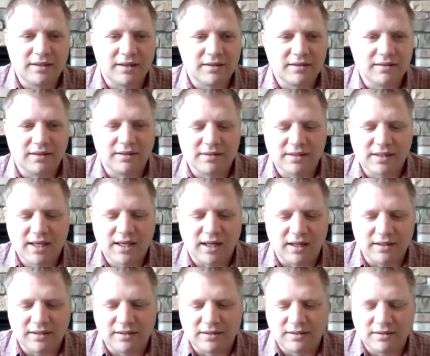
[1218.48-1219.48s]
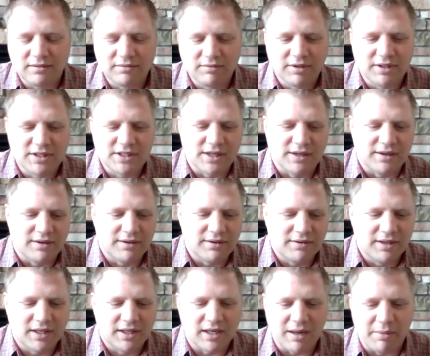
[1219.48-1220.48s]
no. Kelton was a
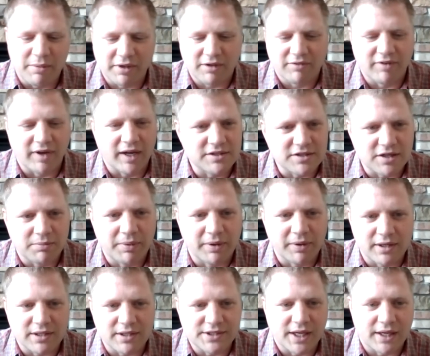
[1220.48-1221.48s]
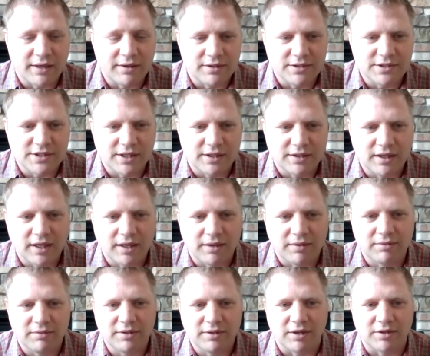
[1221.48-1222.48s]
economic advisor to Bernie Sanders, and
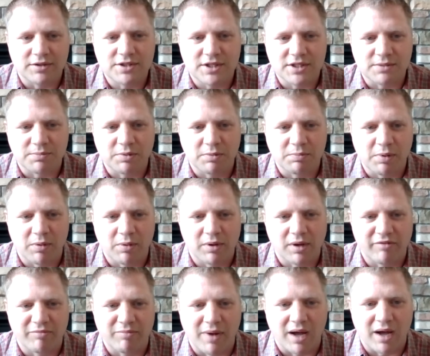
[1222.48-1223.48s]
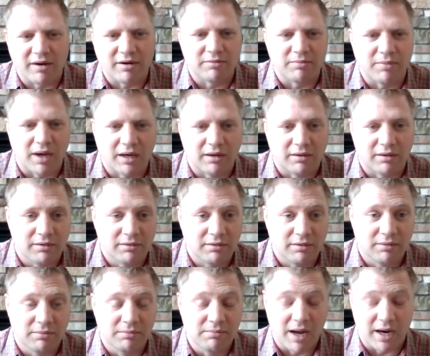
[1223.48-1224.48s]
she's a proponent of modern
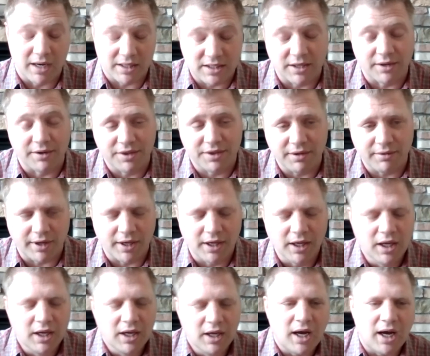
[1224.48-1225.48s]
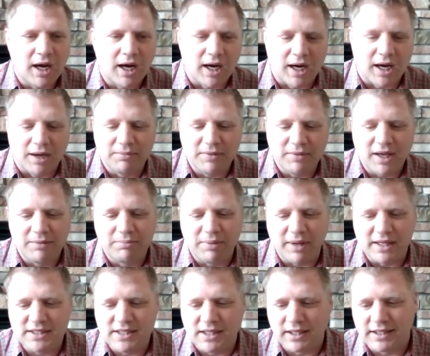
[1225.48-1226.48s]
monetary theory. And
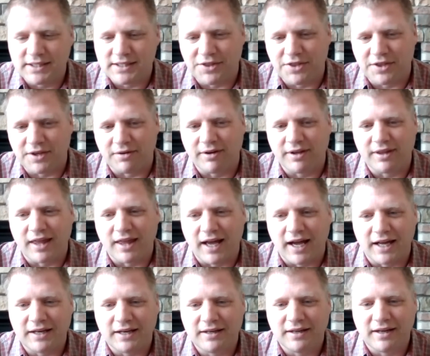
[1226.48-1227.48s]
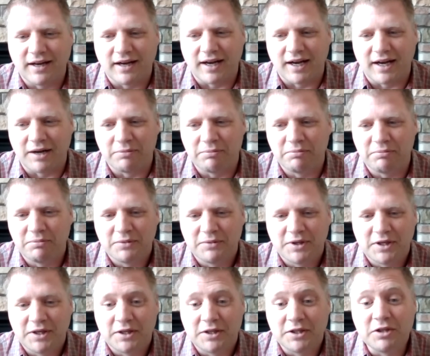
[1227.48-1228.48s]
basically, it's a theory that
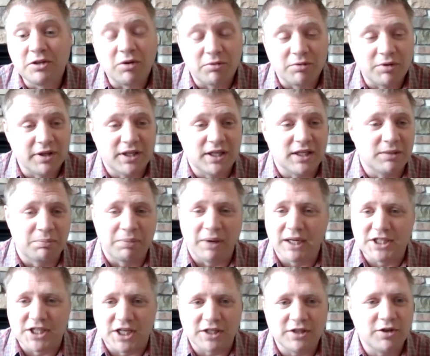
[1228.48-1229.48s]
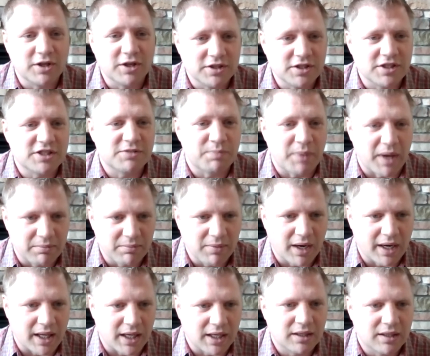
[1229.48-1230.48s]
you don't really need to budget; you can just spend
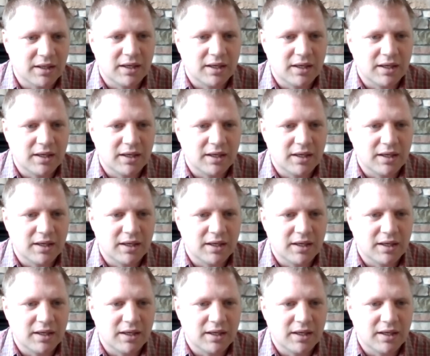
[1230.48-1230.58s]
money,